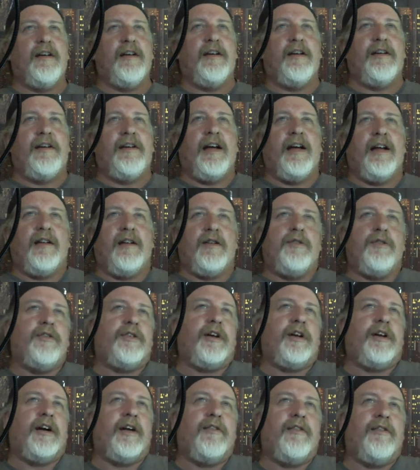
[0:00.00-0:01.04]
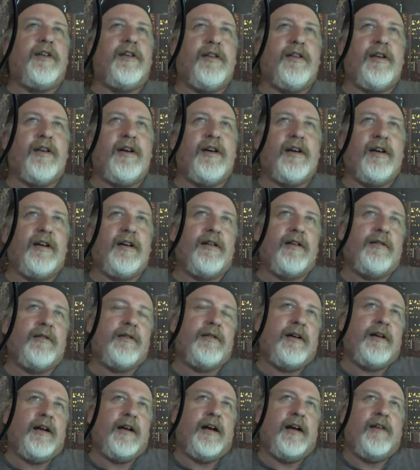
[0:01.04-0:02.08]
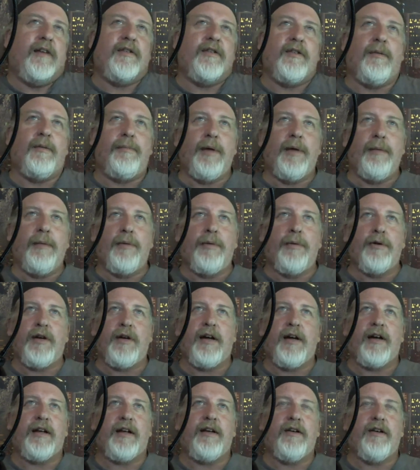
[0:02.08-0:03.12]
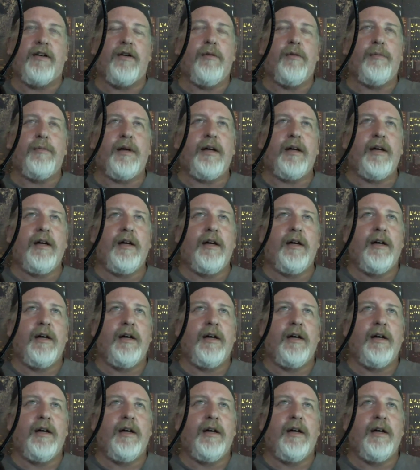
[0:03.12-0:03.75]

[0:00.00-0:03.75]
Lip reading: Not losing everything and having some people try to kill me.